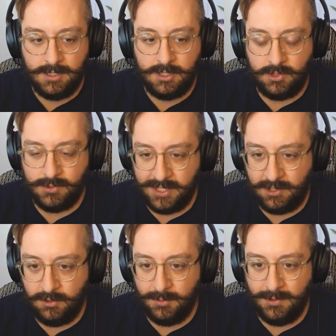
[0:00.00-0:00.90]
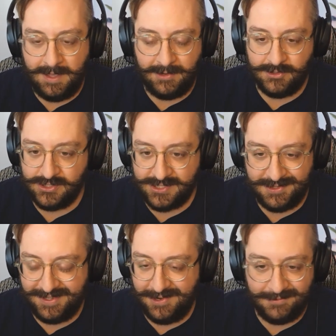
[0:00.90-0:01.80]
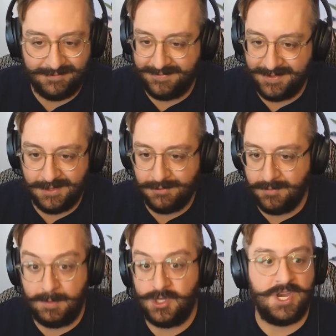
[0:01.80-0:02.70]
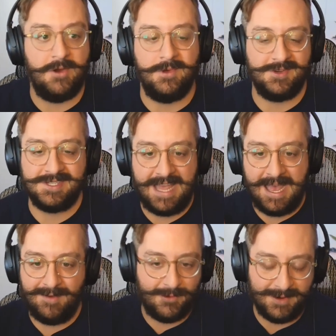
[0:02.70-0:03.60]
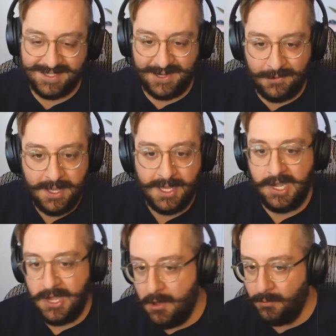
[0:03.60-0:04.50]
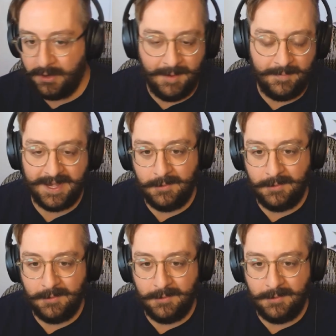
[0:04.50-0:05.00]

using Cubo that you're just, you know, you maybe share with your staff or it's, you know, known company